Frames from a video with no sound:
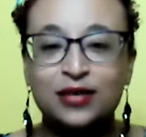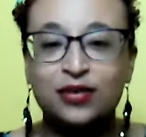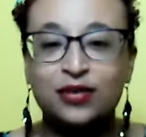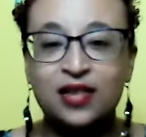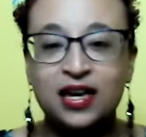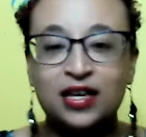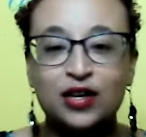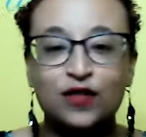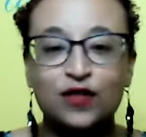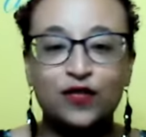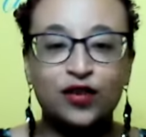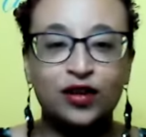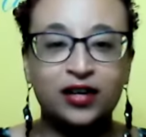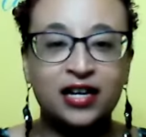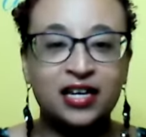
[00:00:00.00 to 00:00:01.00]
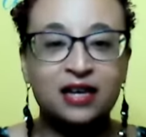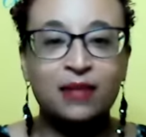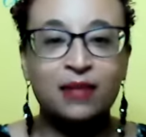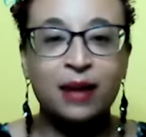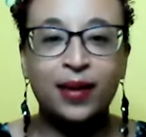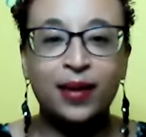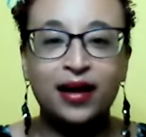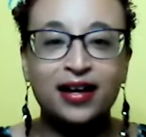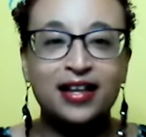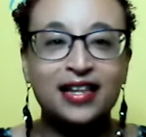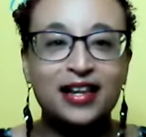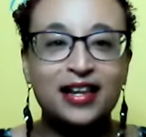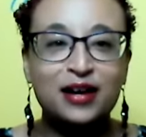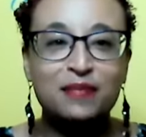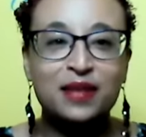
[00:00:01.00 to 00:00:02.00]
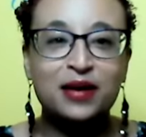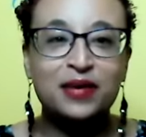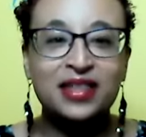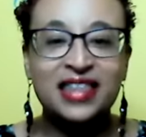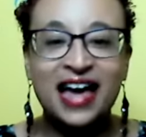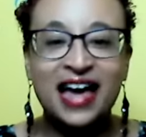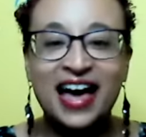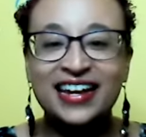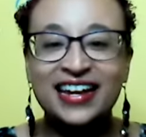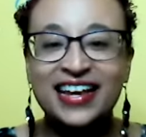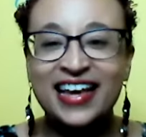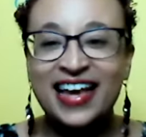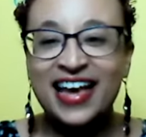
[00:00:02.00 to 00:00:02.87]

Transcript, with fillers: So thank you for kicking my butt a little bit with that.